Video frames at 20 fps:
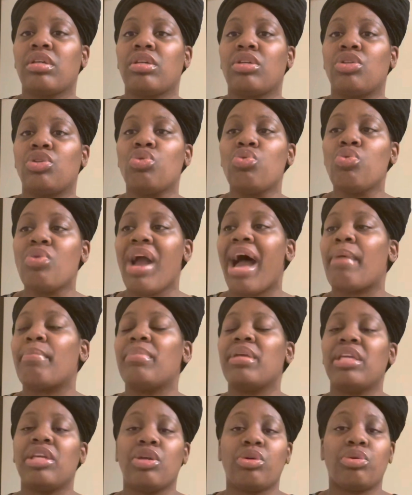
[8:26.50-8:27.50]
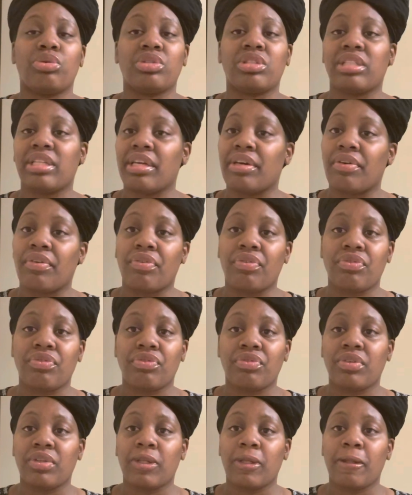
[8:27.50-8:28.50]
You got to be yourself.
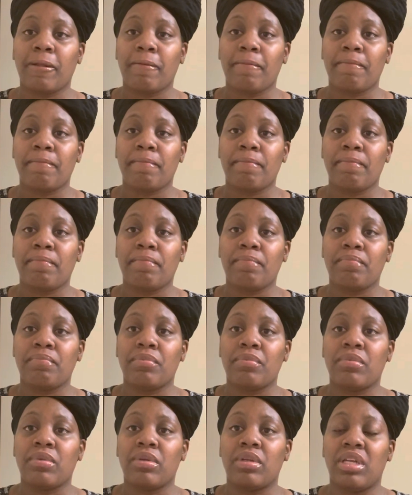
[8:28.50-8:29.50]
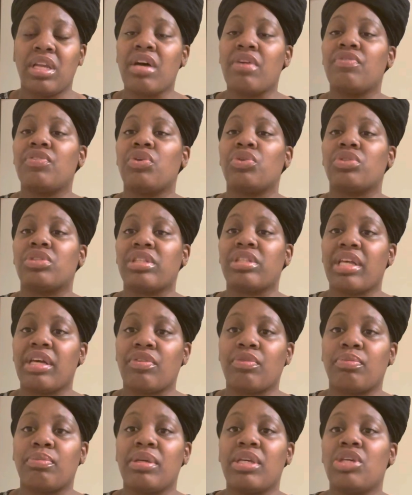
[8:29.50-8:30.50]
Love
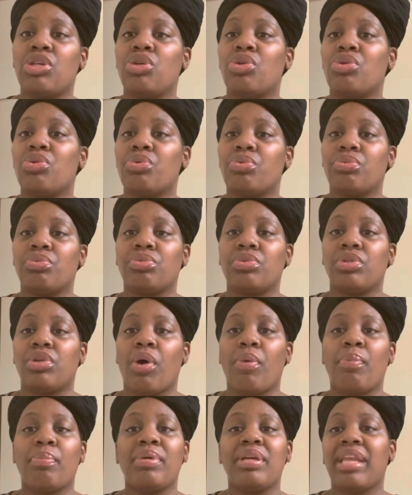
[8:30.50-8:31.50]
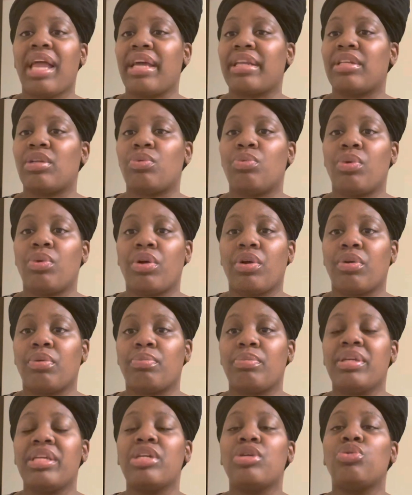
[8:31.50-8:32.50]
yourself. Be you. Don't be like the
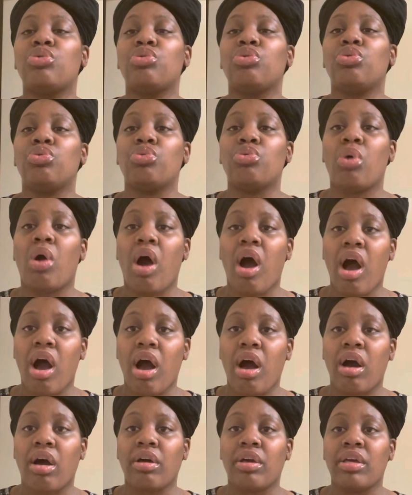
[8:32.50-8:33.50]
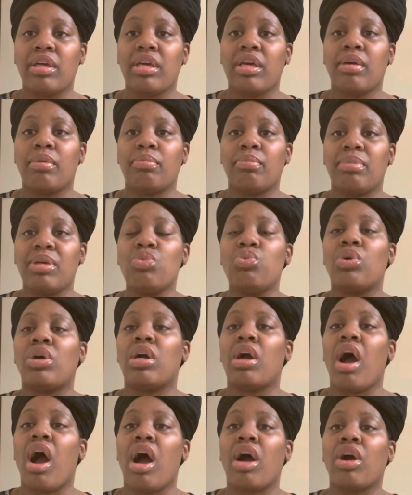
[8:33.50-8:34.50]
world. Be who you are. Be what
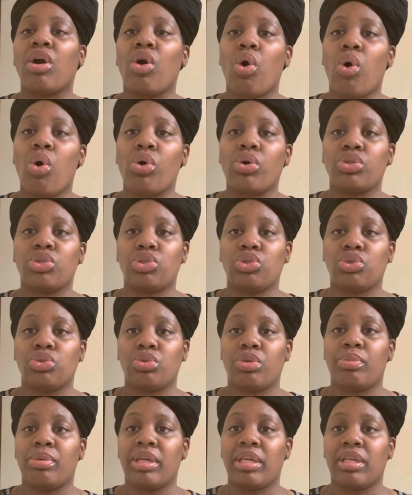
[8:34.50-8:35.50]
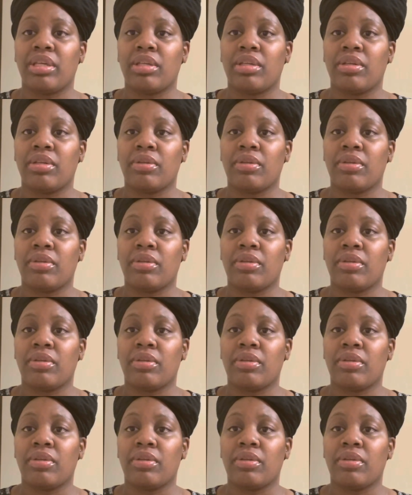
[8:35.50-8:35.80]
God called you to be.